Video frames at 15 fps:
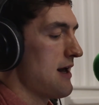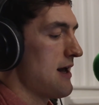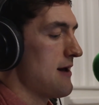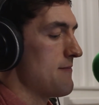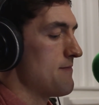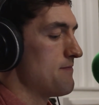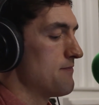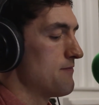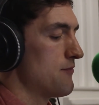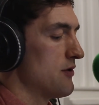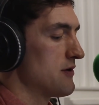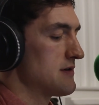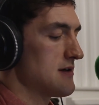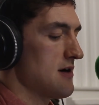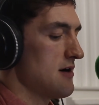Um,
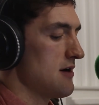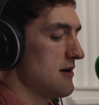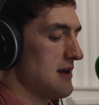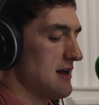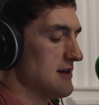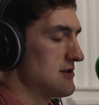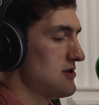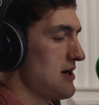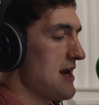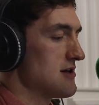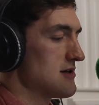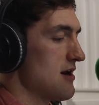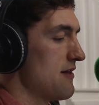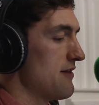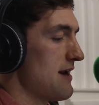but certainly, I think it's
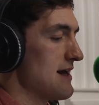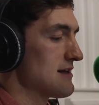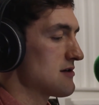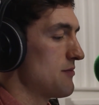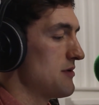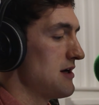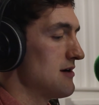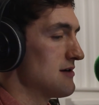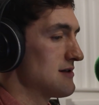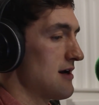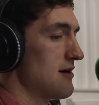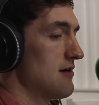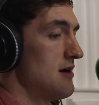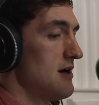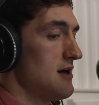changed a lot in the last couple of years.
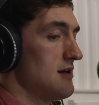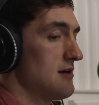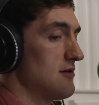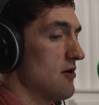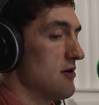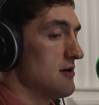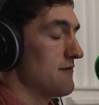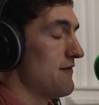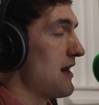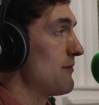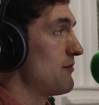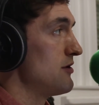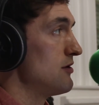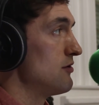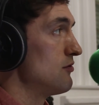They're going to
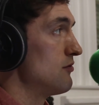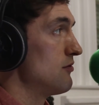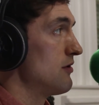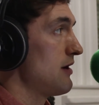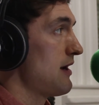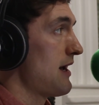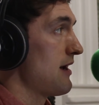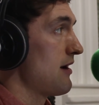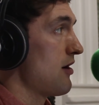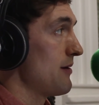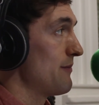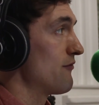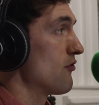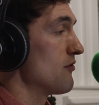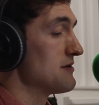develop a new uh,
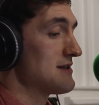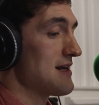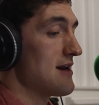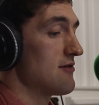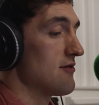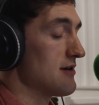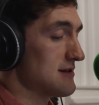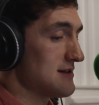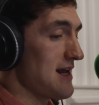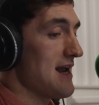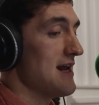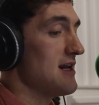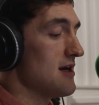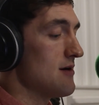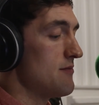high performance centre and
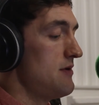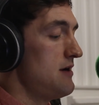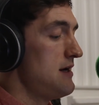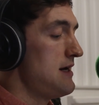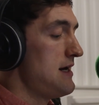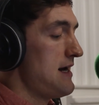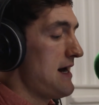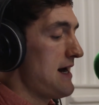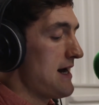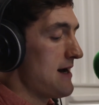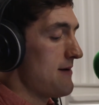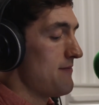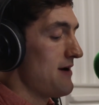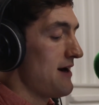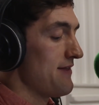stadium.
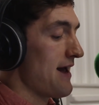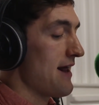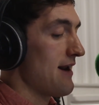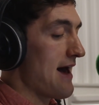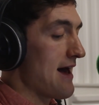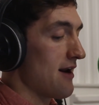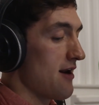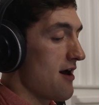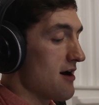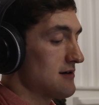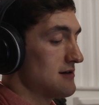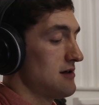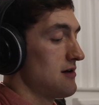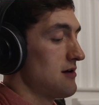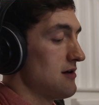Um, and that'll add a
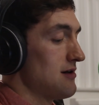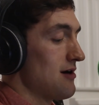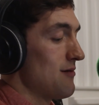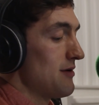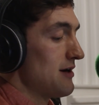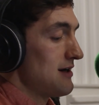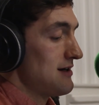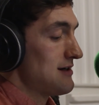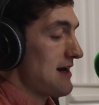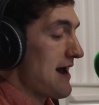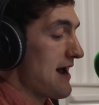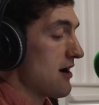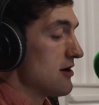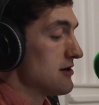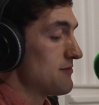lot to their ability to
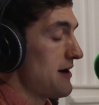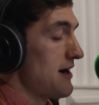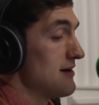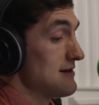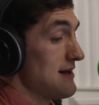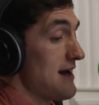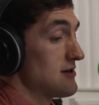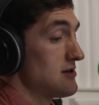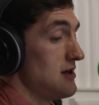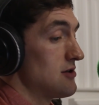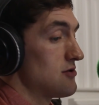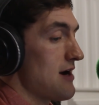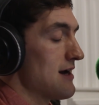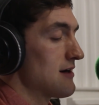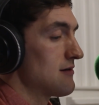hang on to players and actually
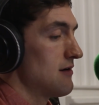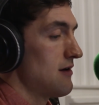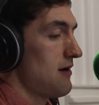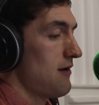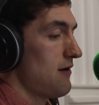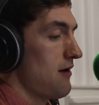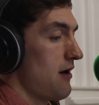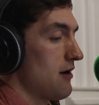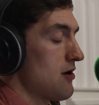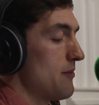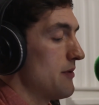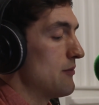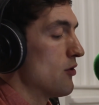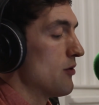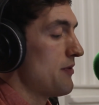attract a, a
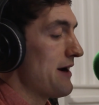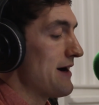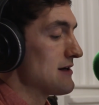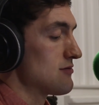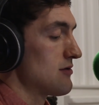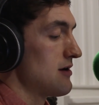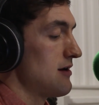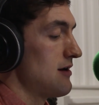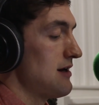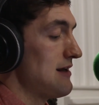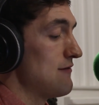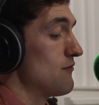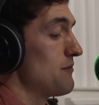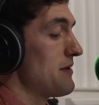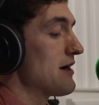couple more players with a, an
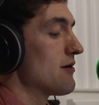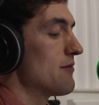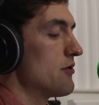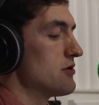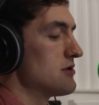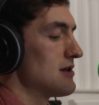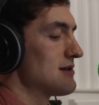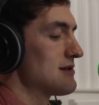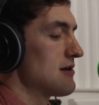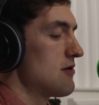even bigger budget.